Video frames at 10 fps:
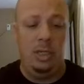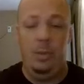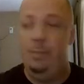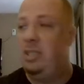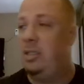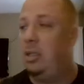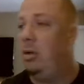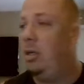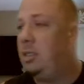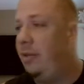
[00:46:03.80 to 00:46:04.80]
we miss the
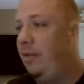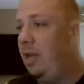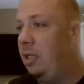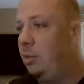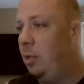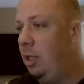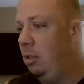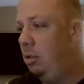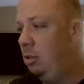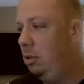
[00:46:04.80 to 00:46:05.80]
earnings on that as
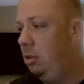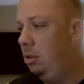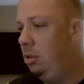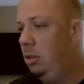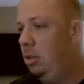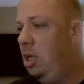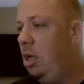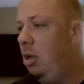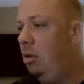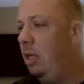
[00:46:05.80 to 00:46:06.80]
well?
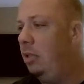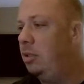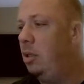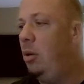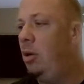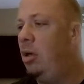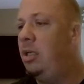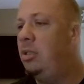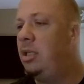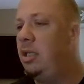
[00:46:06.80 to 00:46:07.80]
No. Okay, so no
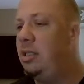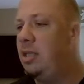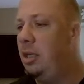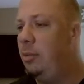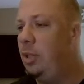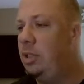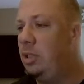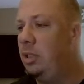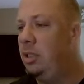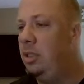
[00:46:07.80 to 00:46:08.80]
earnings anytime
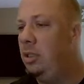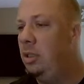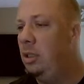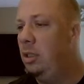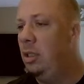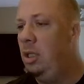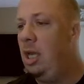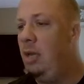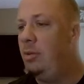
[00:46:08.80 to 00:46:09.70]
recently. Yeah, it was